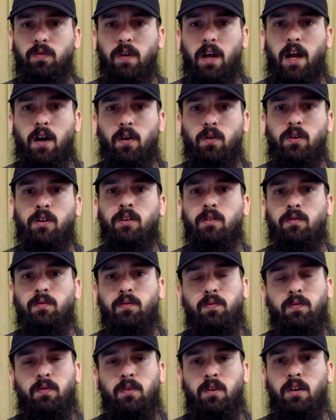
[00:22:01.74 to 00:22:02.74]
out
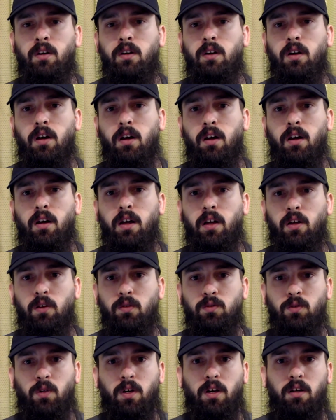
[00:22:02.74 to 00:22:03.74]
of
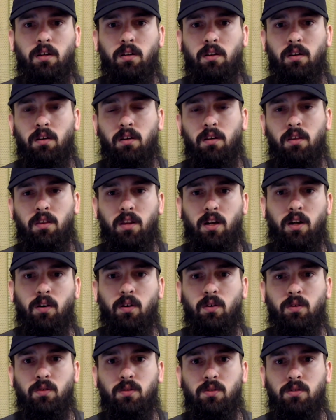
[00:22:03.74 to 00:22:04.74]
Eldraine,
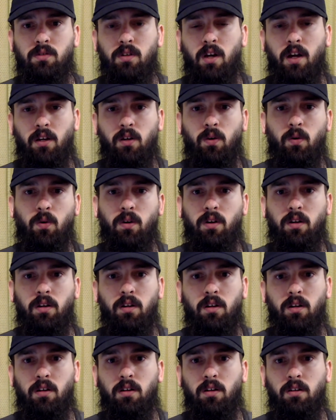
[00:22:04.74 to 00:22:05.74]
Theros,
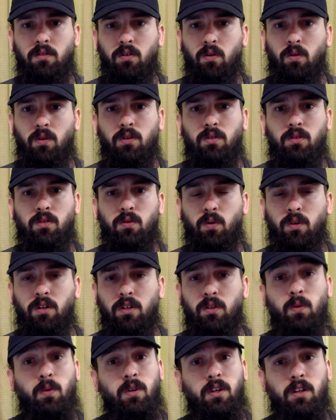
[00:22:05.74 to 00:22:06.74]
Ikoria, Core
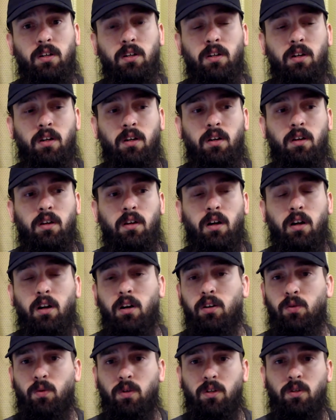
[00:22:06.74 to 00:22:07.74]
2020 or
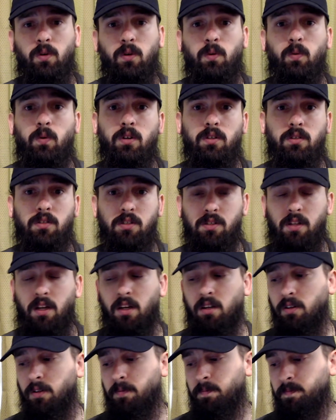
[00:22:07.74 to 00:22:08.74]
2021
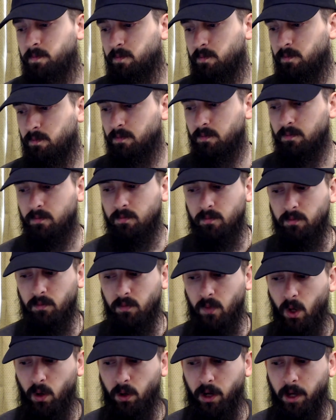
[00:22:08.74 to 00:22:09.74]
standard.
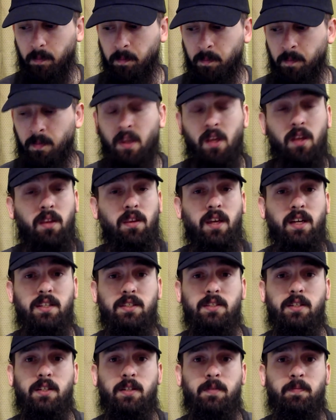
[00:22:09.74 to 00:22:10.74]
Okay,
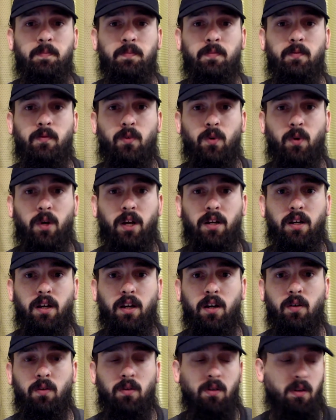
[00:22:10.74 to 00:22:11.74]
that's it for right
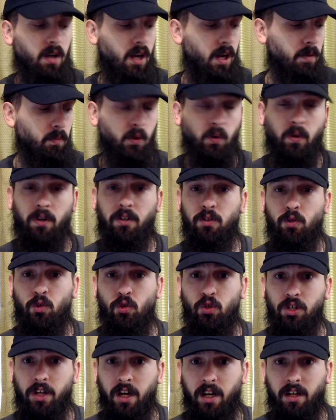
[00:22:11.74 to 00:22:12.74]
now. I'm going to
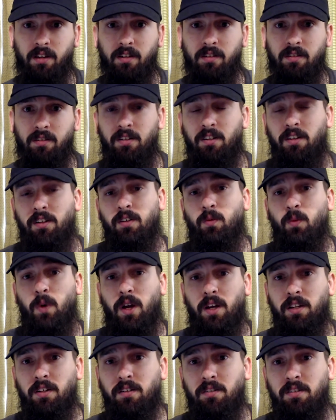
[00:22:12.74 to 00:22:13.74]
check
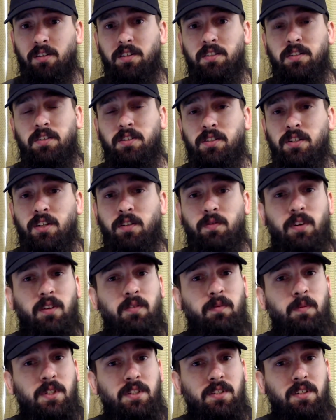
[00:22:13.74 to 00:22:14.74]
Reddit to see if
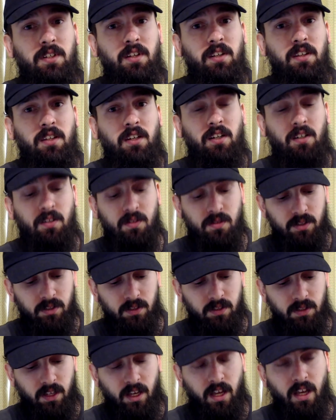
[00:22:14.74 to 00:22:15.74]
I've missed anything else
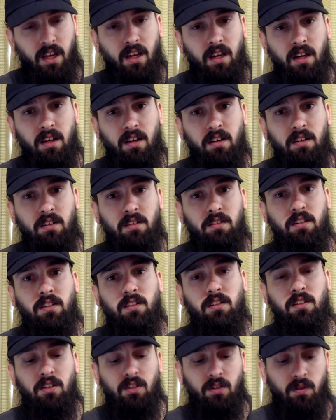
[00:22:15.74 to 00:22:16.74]
and
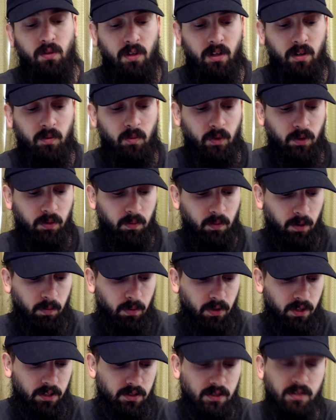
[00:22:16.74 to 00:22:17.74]
continue on with my
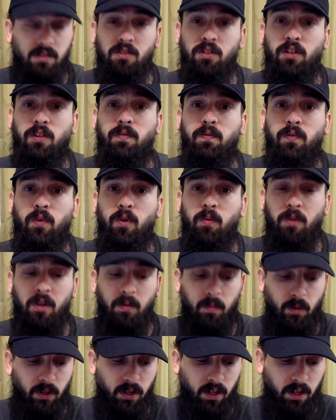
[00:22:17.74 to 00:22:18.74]
predictions to confirm
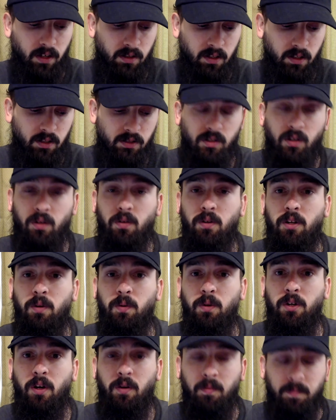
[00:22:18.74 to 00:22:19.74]
them or not. So here
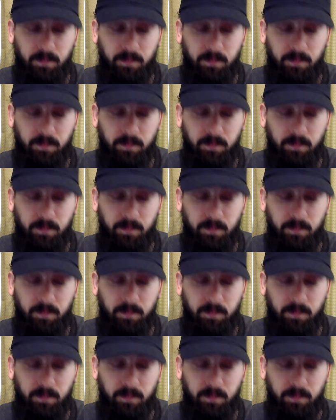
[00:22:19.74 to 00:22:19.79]
we go.